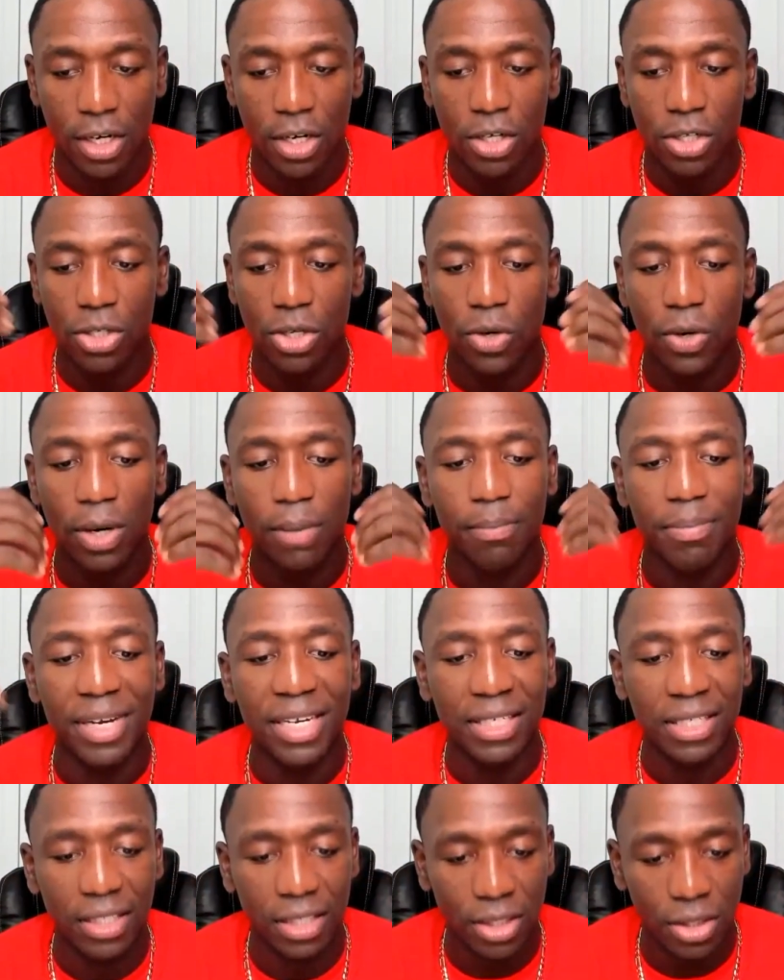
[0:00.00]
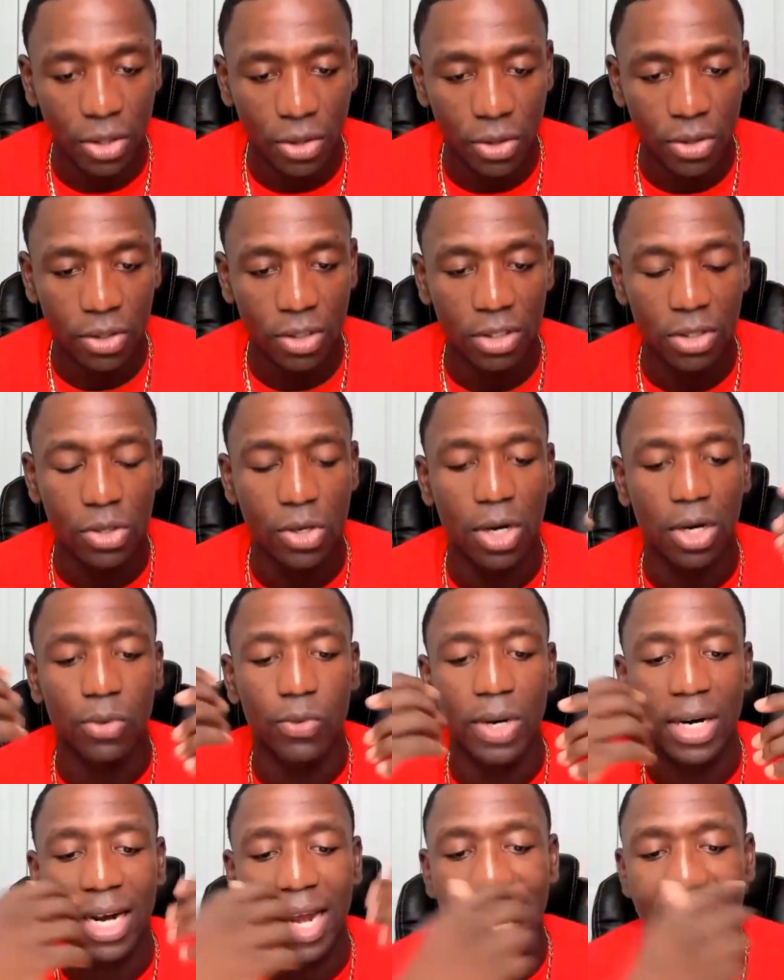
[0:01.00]
So a business owner is going to
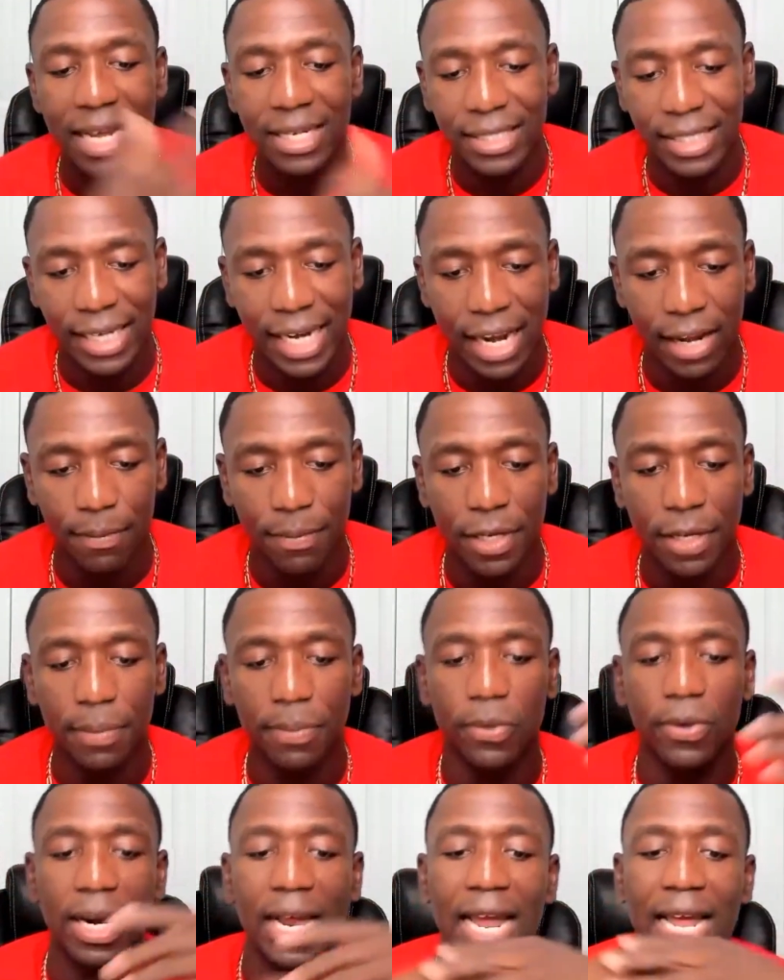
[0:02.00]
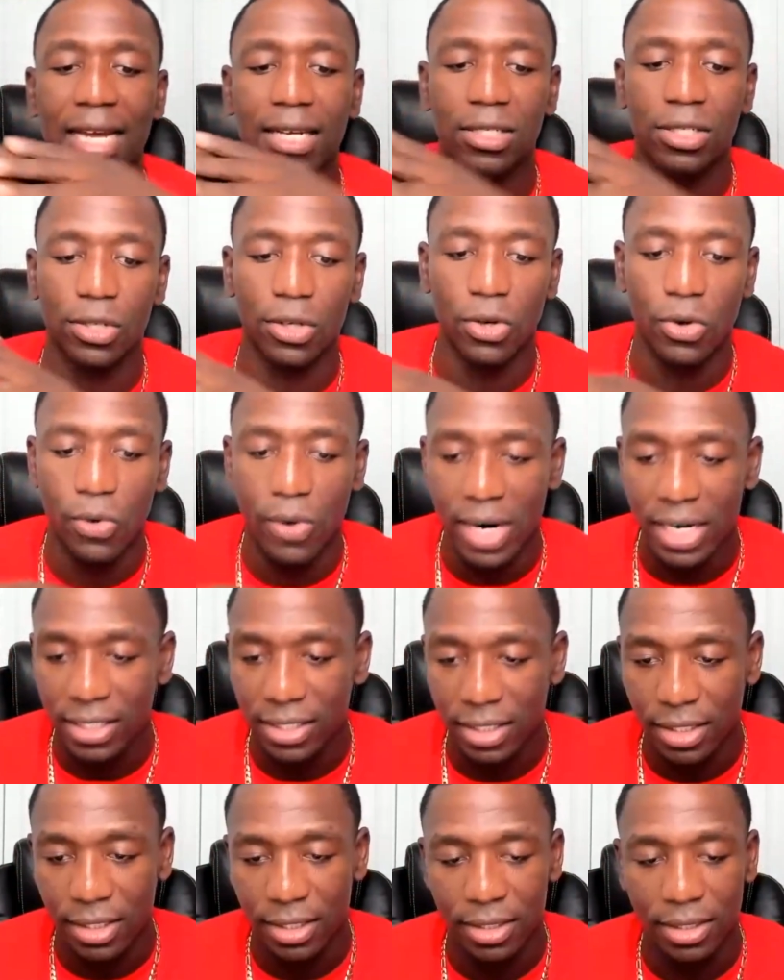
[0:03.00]
want to educate people and answer
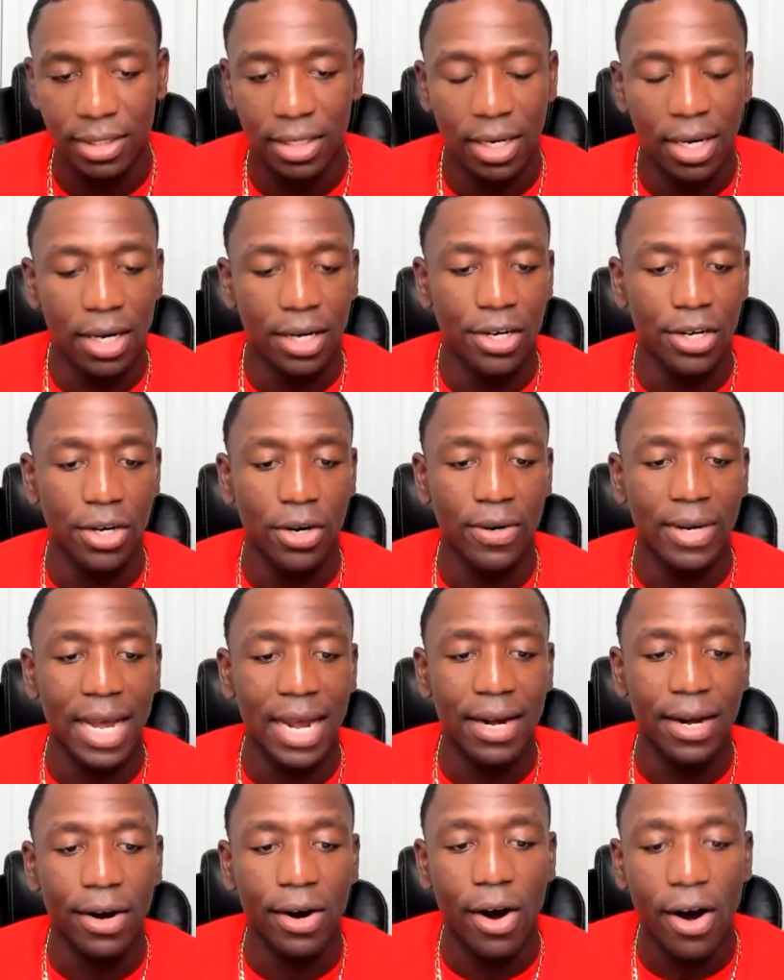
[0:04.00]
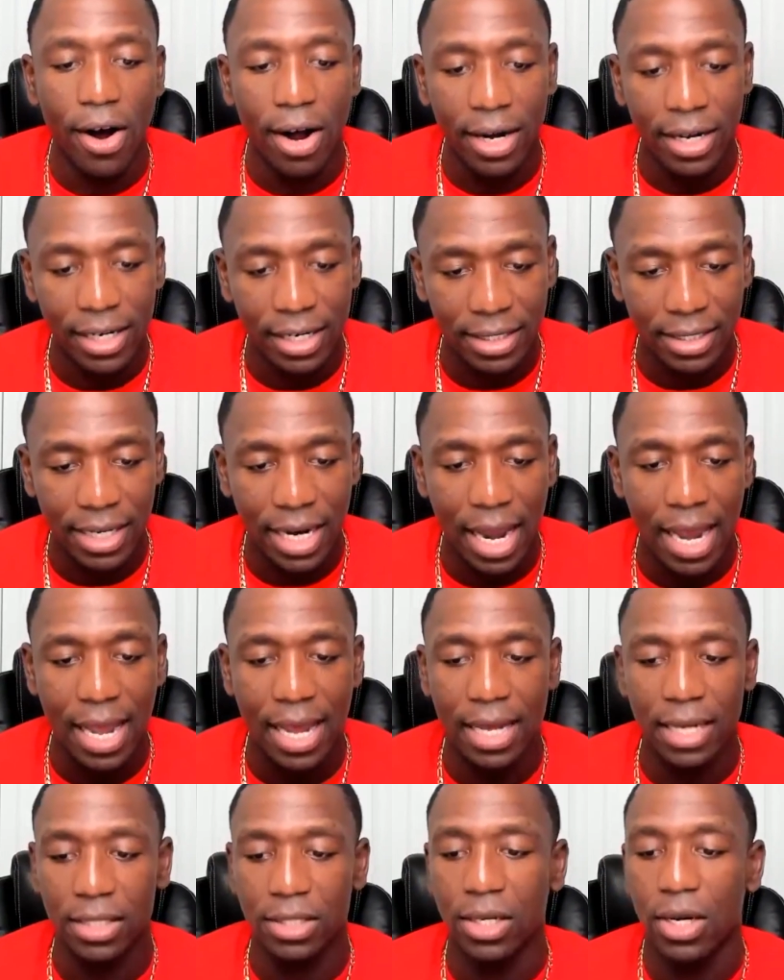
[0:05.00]
questions, you know, that their audience has,